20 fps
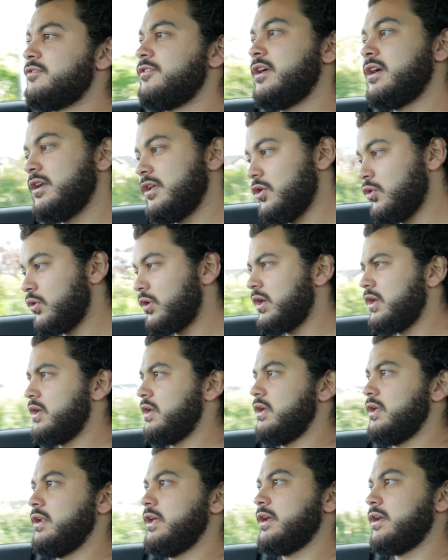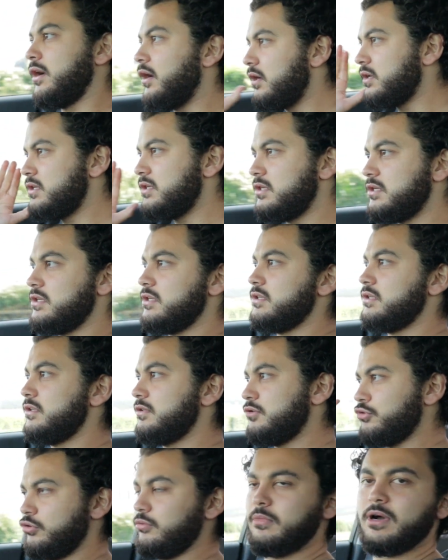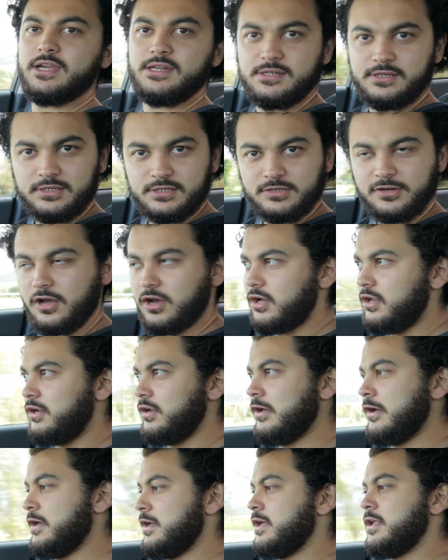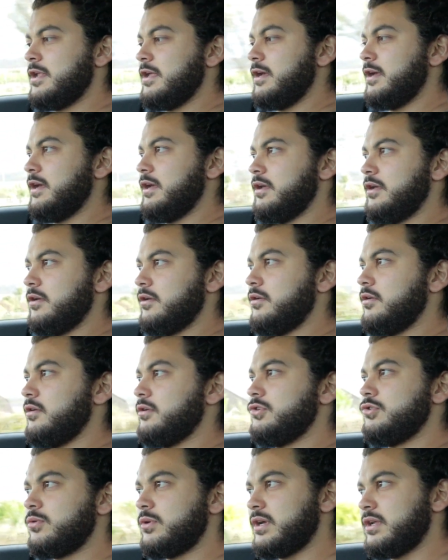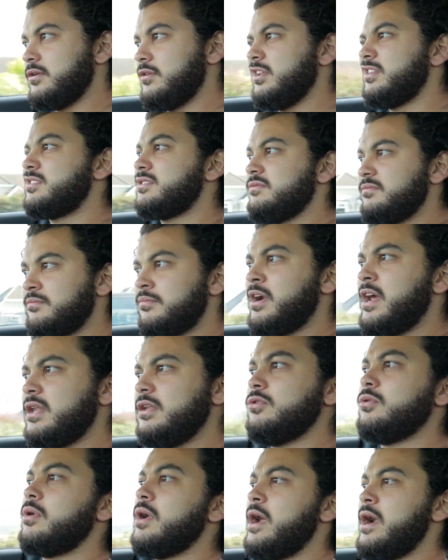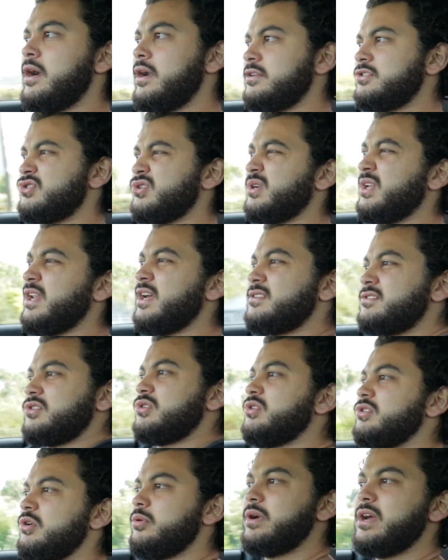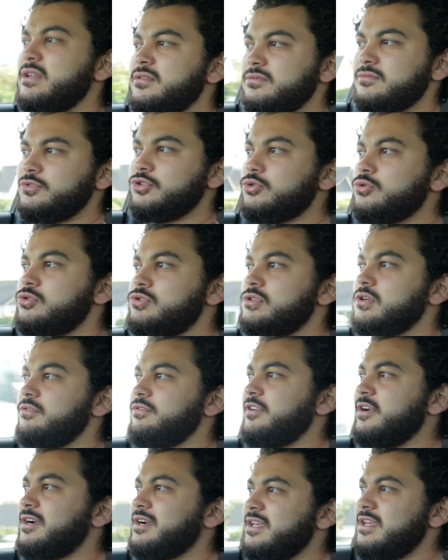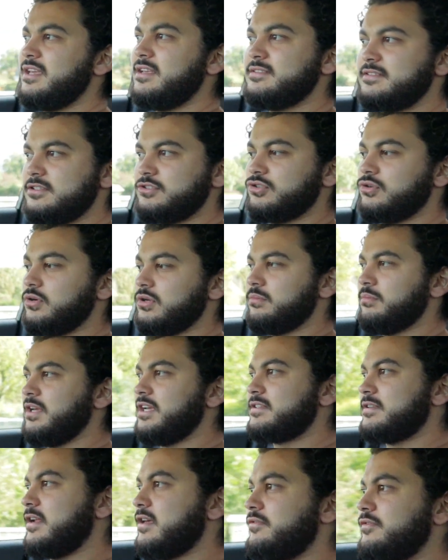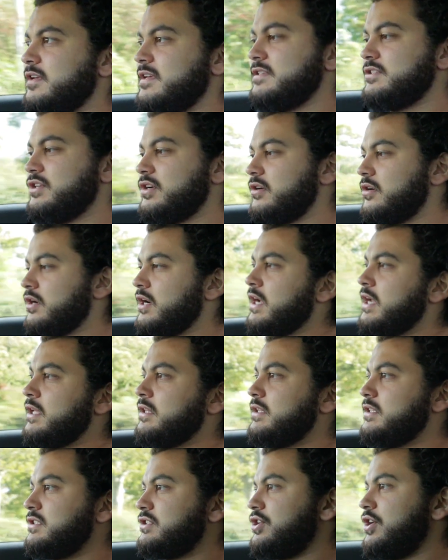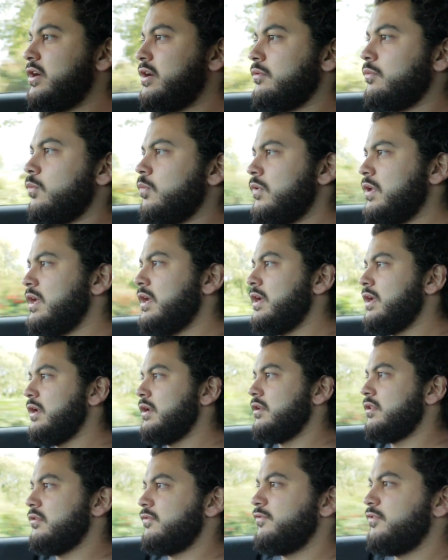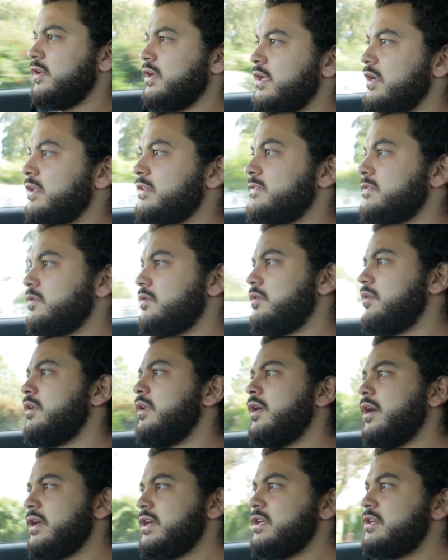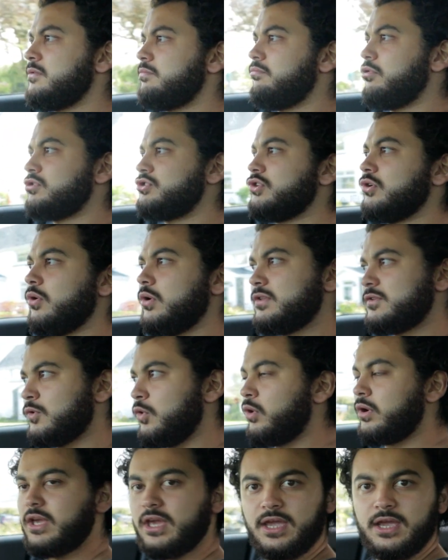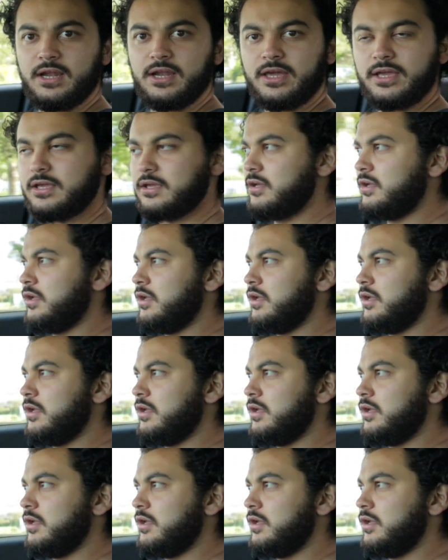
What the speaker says: fairly okay. Like, I don't mind it at all. It's a brand new car actually, like, so you get used to it fairly easy, you know, it makes life easier. The steering wheel, the feel, it's light, but you know, it's okay, like,